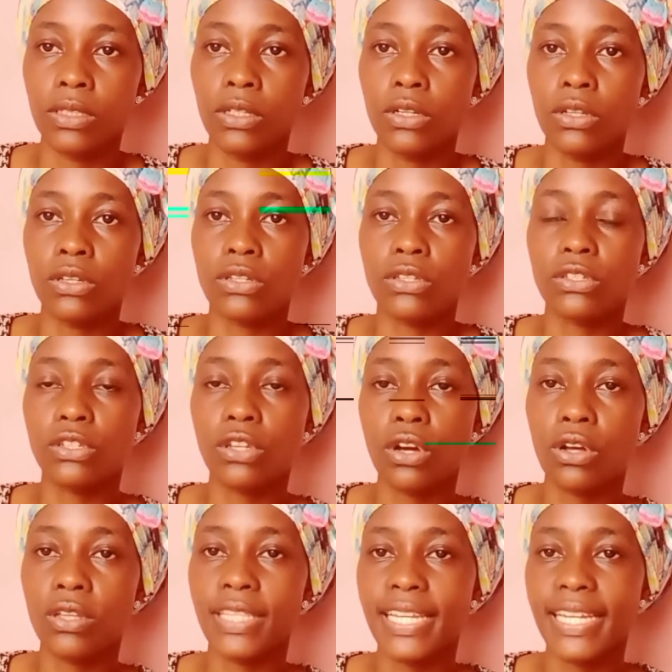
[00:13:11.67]
So the
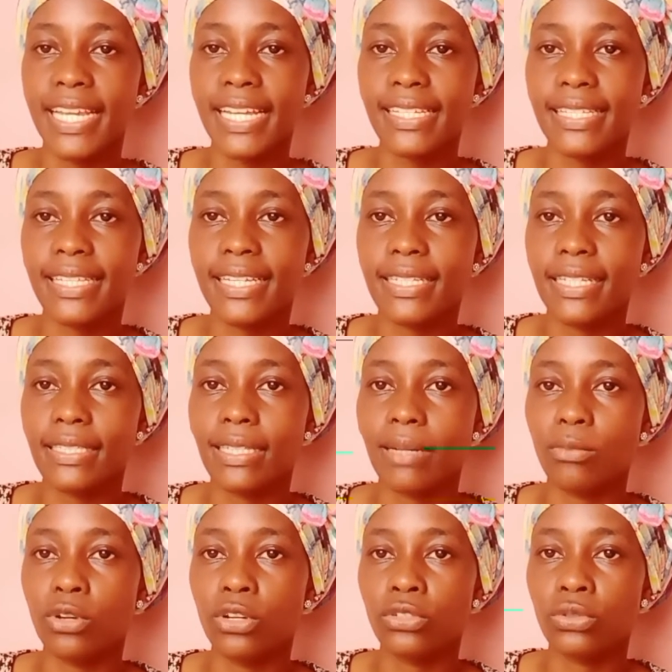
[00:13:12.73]
next thing that I'm going
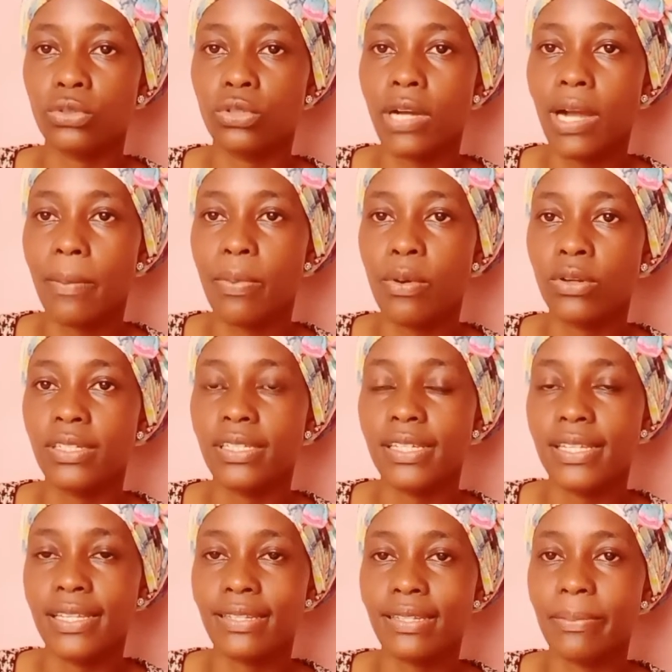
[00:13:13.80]
to talk about is
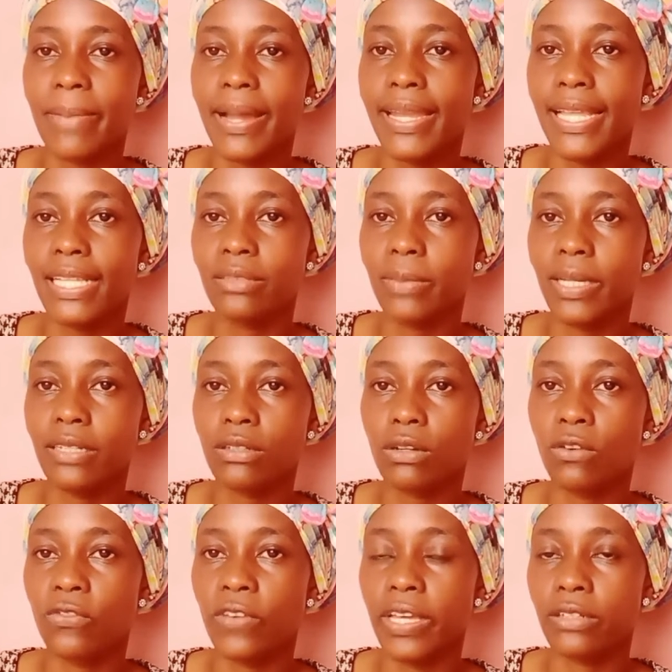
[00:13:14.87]
management of
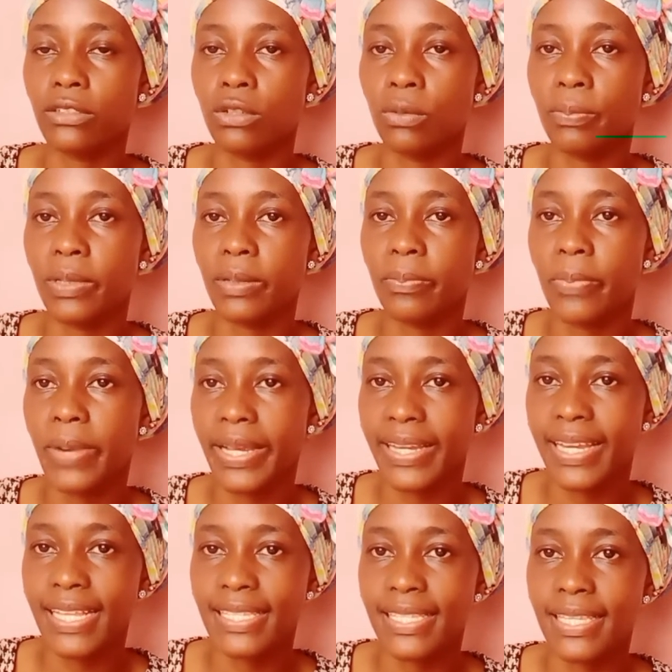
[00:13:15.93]
ectopic pregnancy.
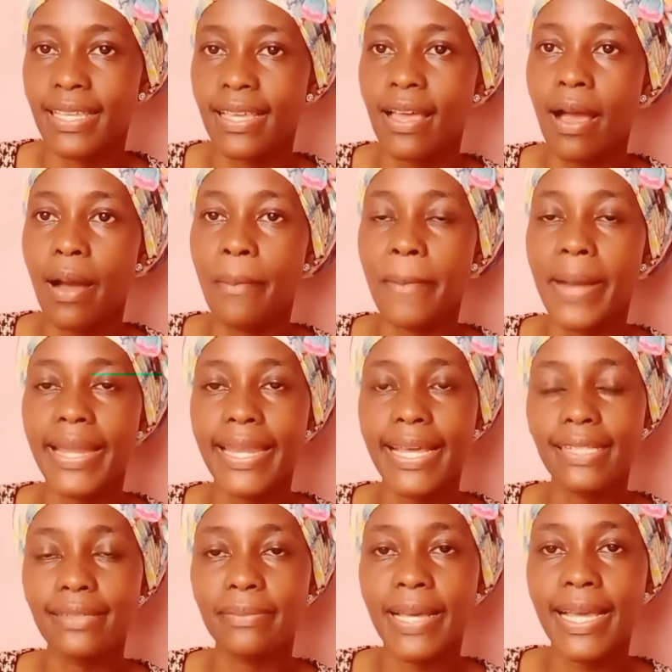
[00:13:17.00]

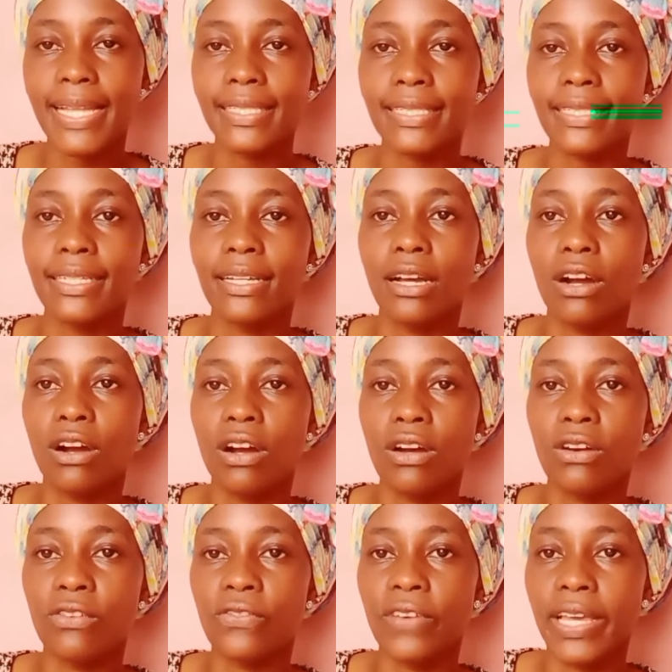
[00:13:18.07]
Management of
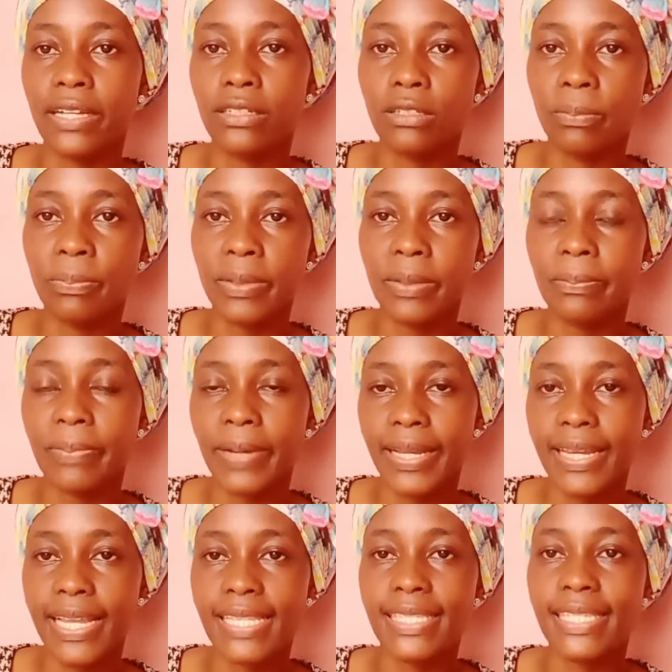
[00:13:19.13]
ectopic pregnancy
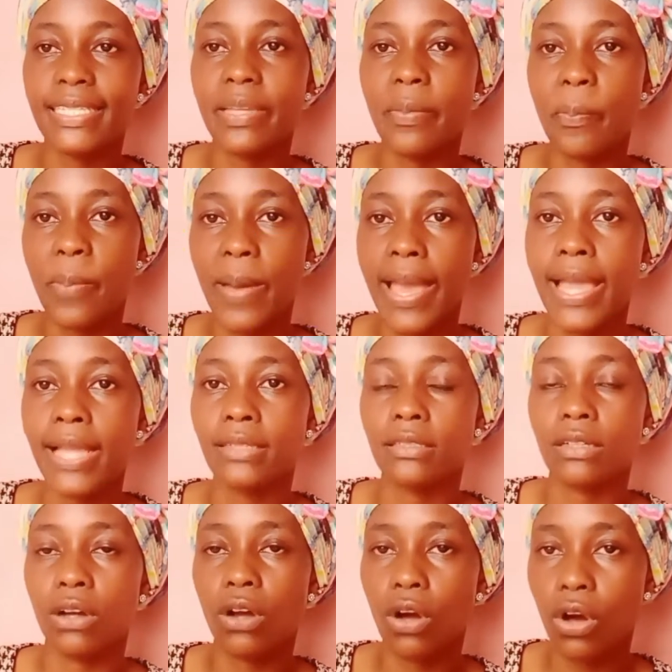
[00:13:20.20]

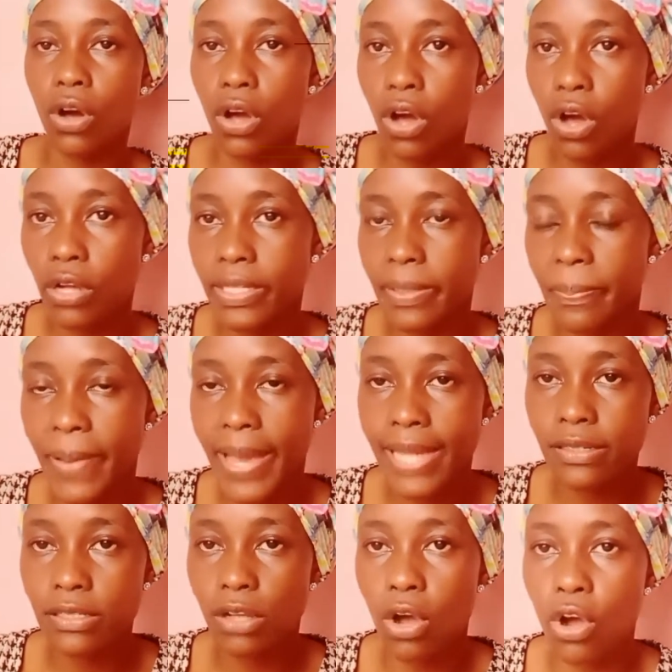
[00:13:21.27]
depends
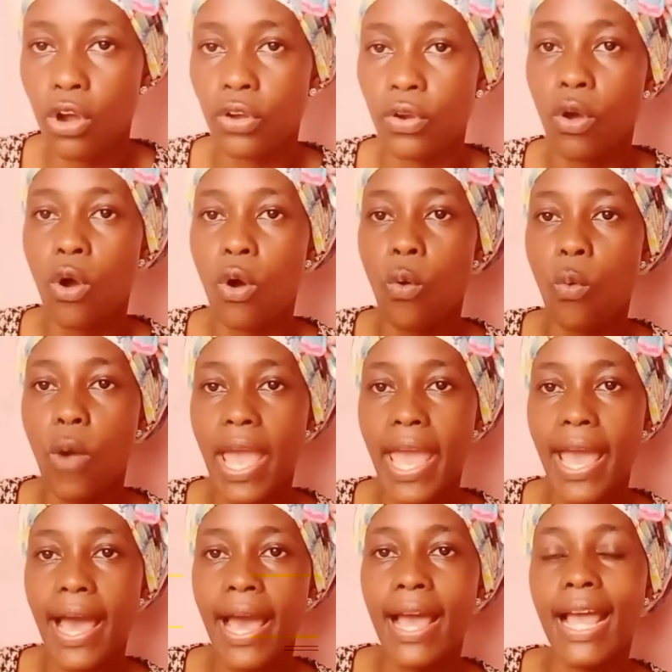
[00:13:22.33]
on where
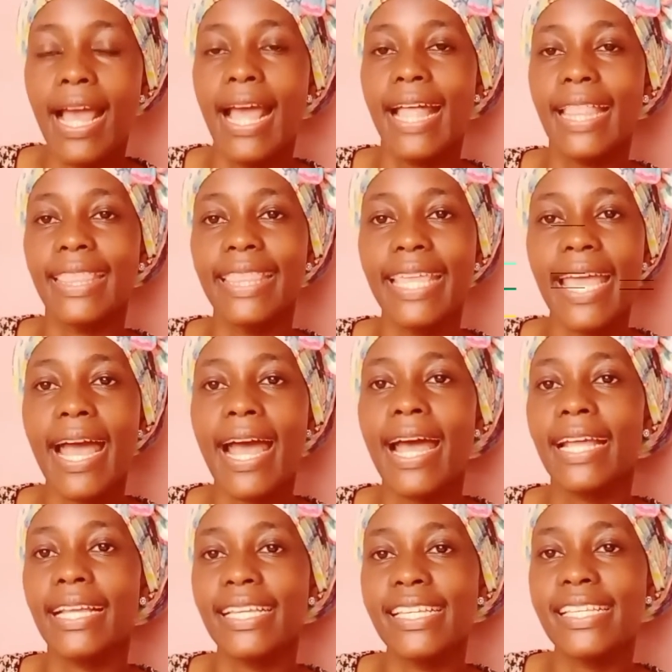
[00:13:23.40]
there
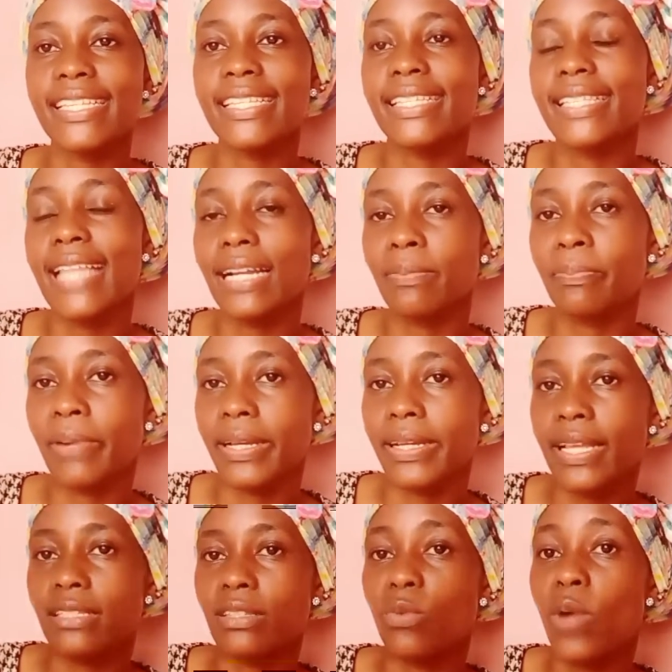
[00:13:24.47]
is that pregnancy,
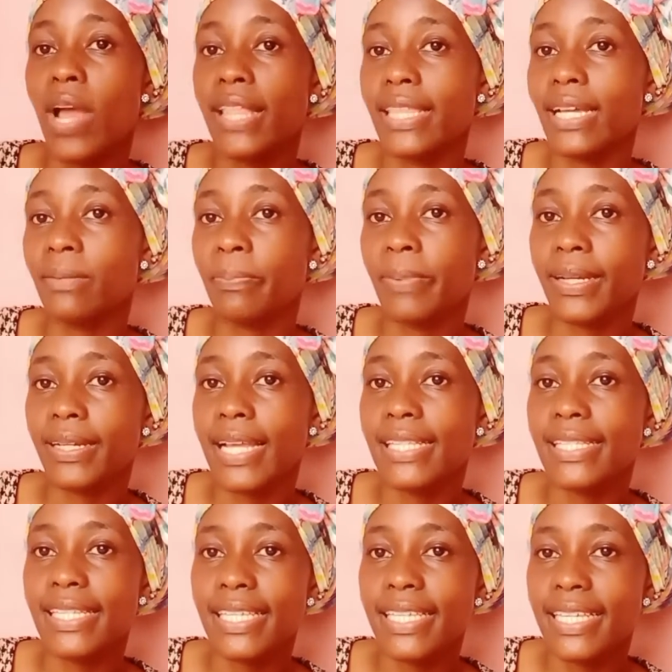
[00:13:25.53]
where that pregnancy is.